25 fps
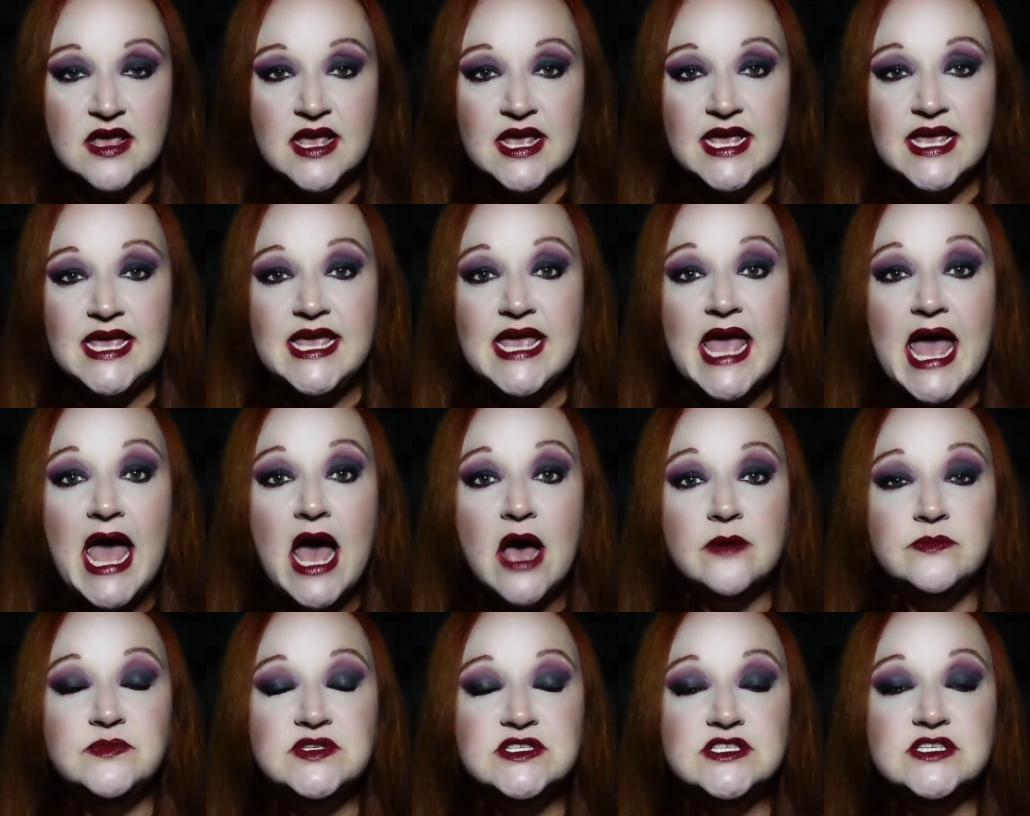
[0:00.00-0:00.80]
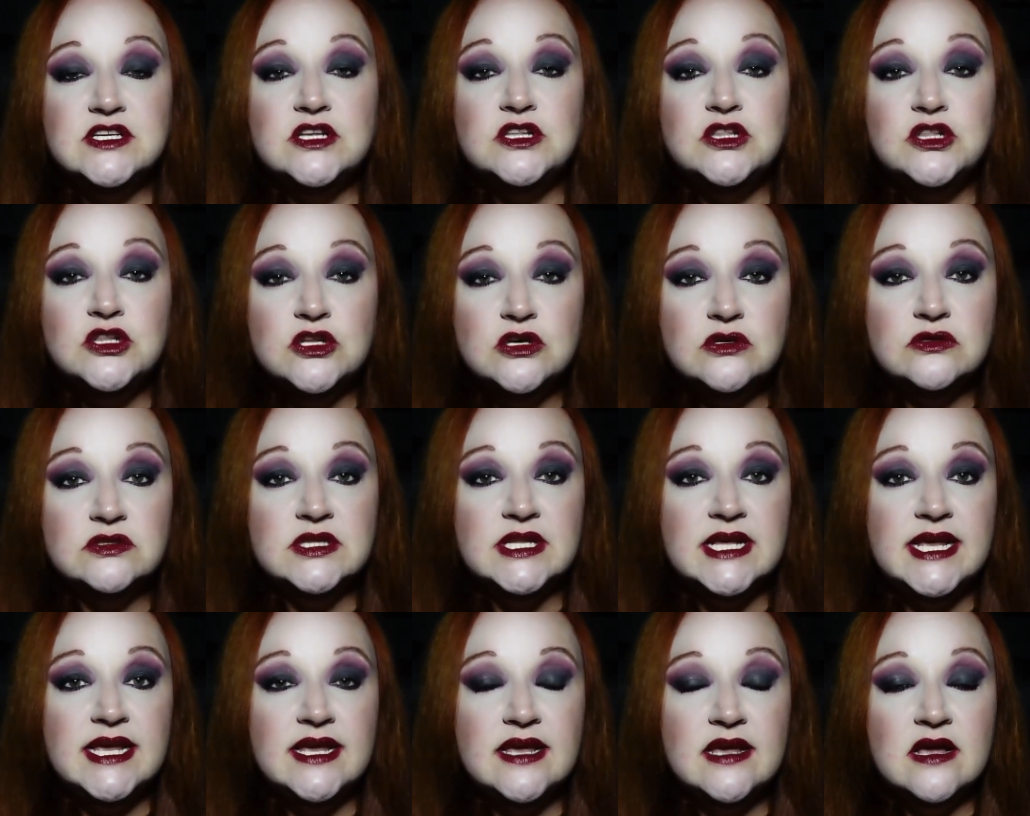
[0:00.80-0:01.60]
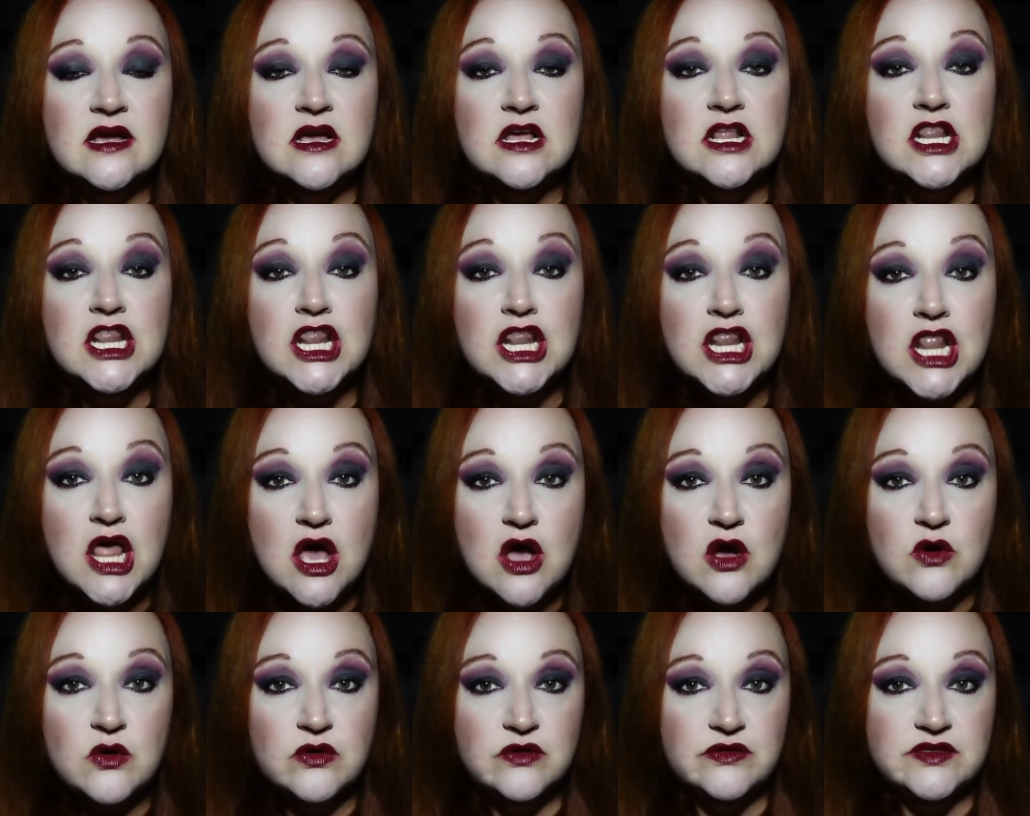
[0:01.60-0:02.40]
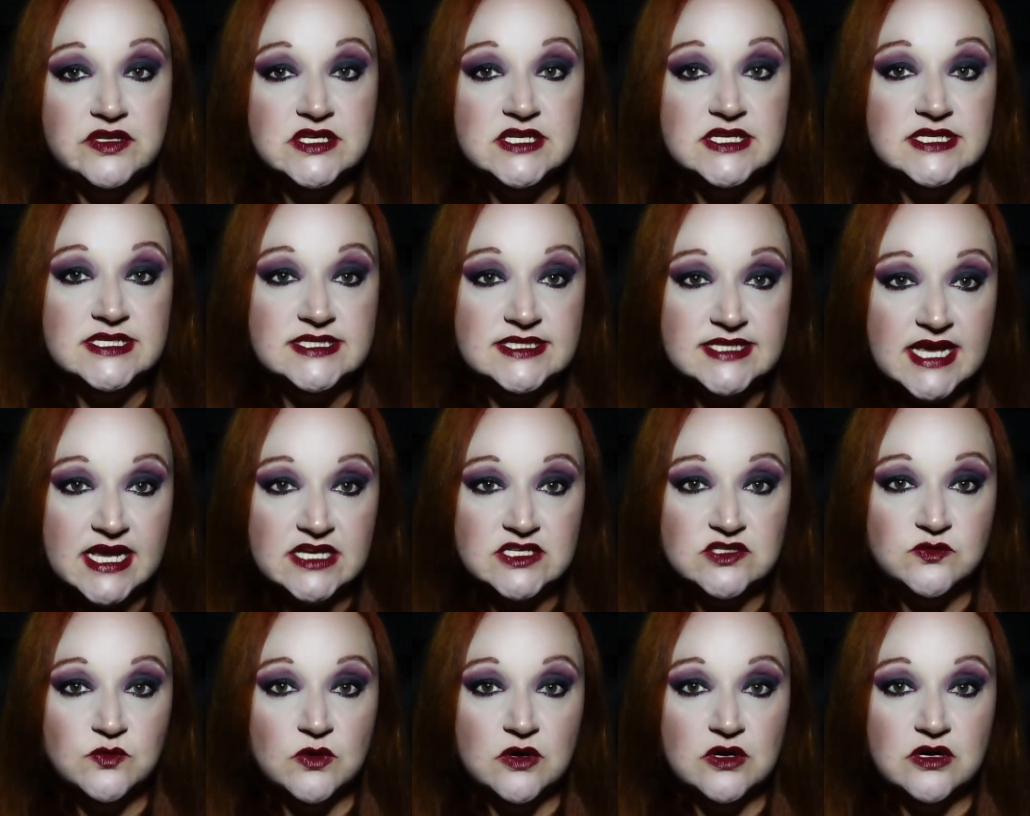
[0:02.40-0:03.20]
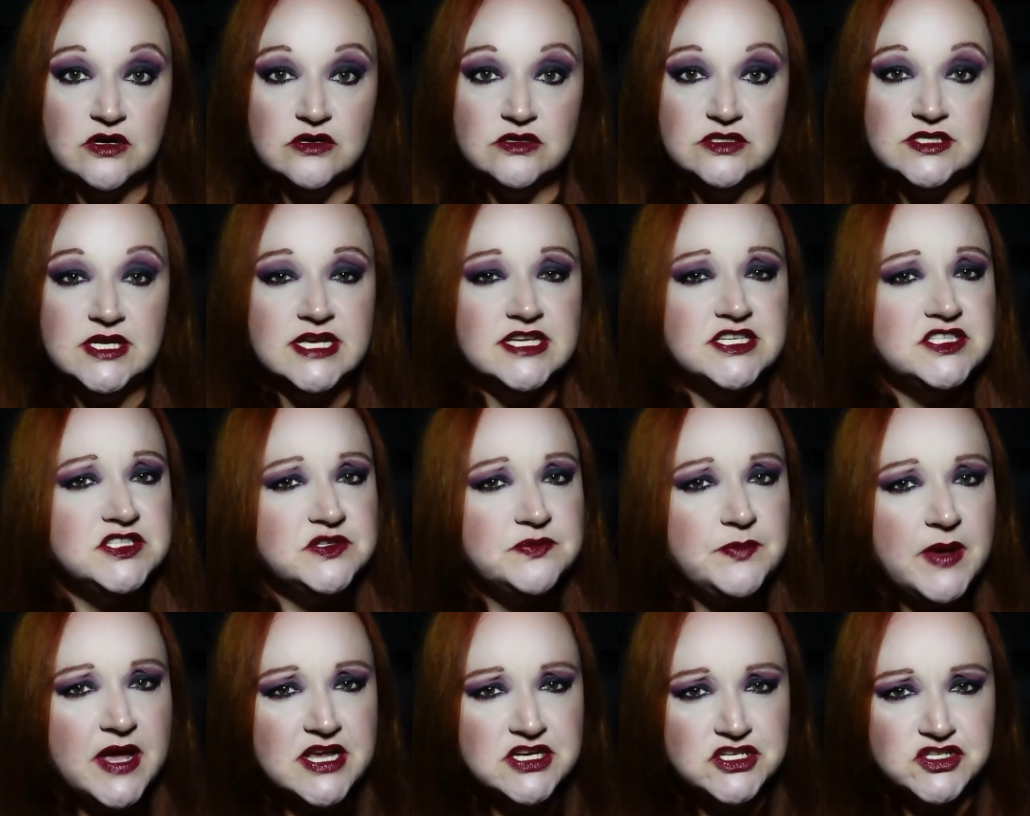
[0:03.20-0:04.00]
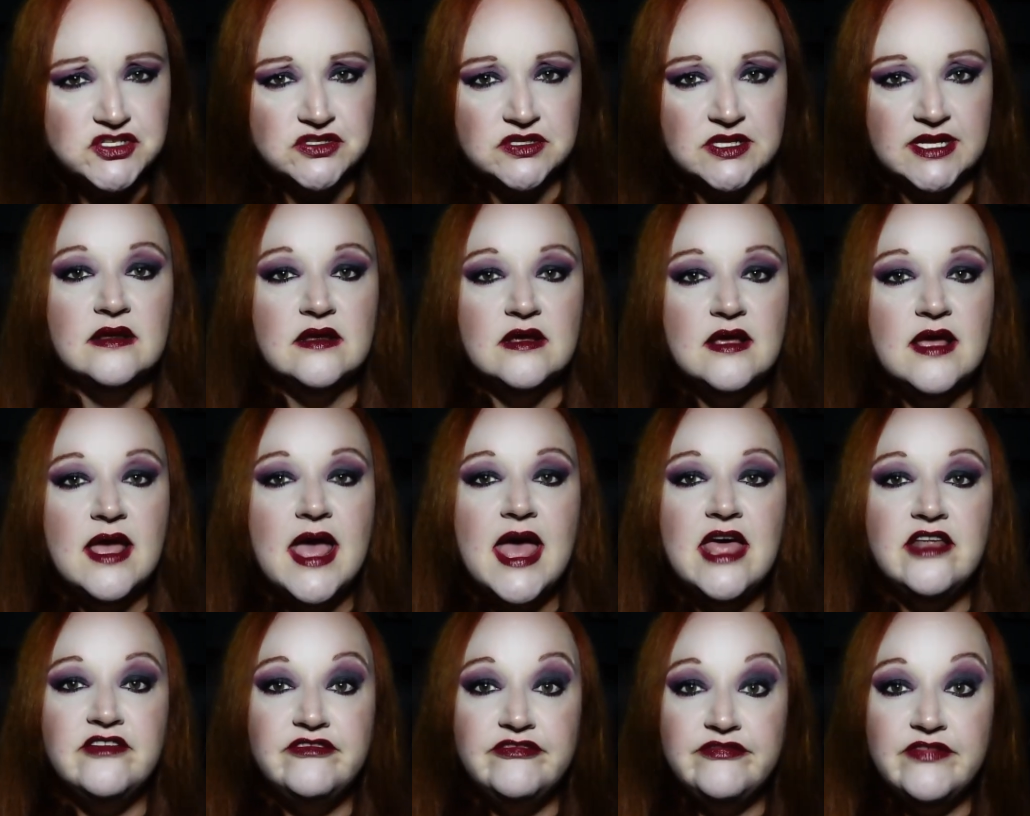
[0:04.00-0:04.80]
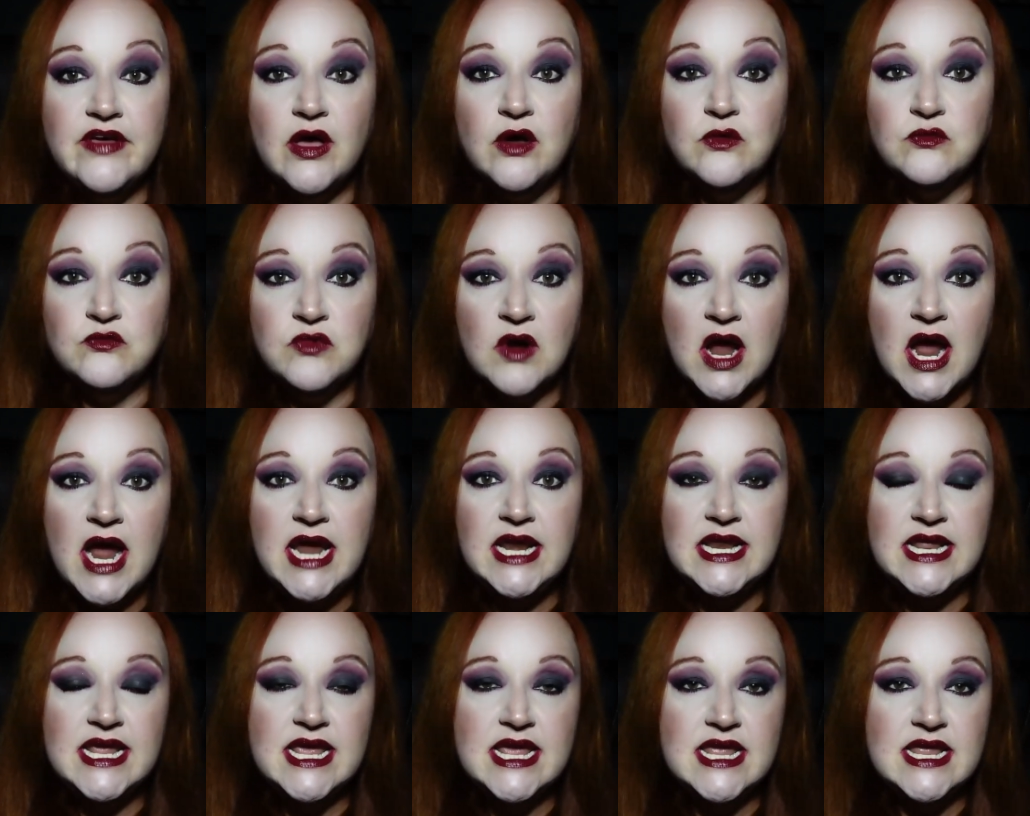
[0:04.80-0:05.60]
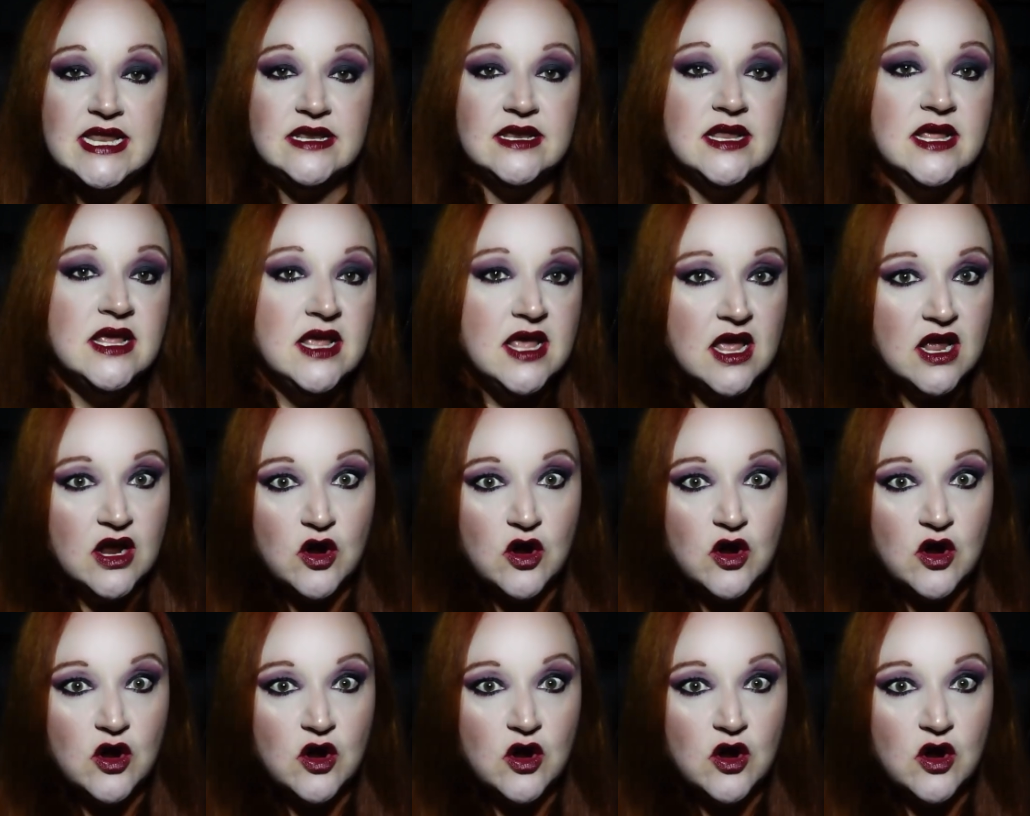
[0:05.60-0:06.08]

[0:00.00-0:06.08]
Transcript: He absolutely loathed sex workers, especially, and felt right in,